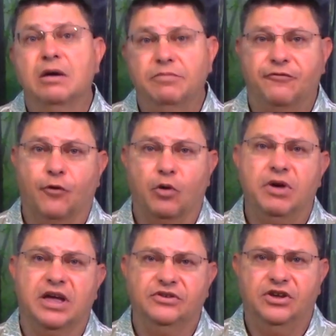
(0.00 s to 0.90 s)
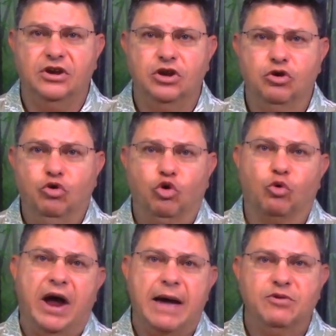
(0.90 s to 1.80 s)
Before we continue,
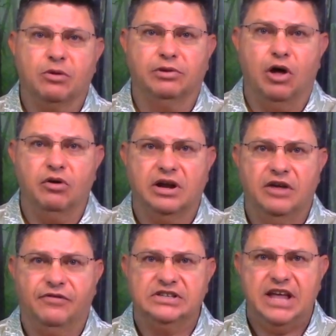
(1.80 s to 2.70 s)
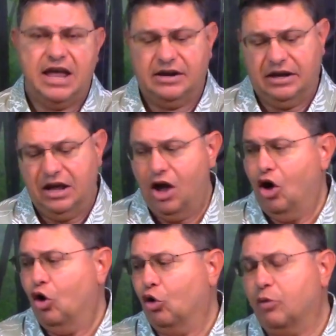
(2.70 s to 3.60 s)
grab your blowgun if it's handy,
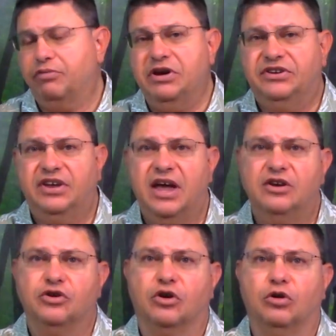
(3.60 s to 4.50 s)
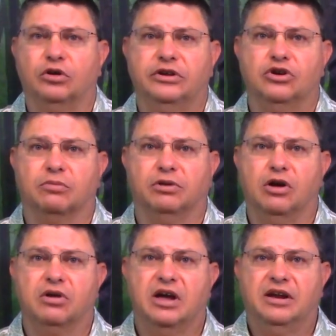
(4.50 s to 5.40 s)
or pretend you're holding your
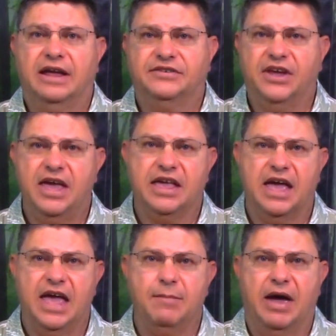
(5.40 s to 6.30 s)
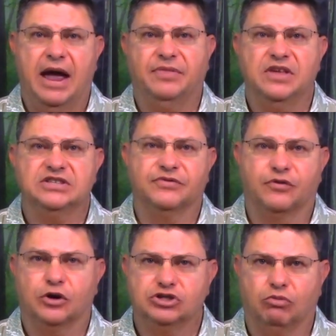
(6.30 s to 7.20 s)
blowgun and take aim at this
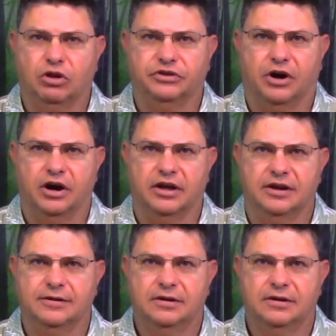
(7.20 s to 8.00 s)
virtual target.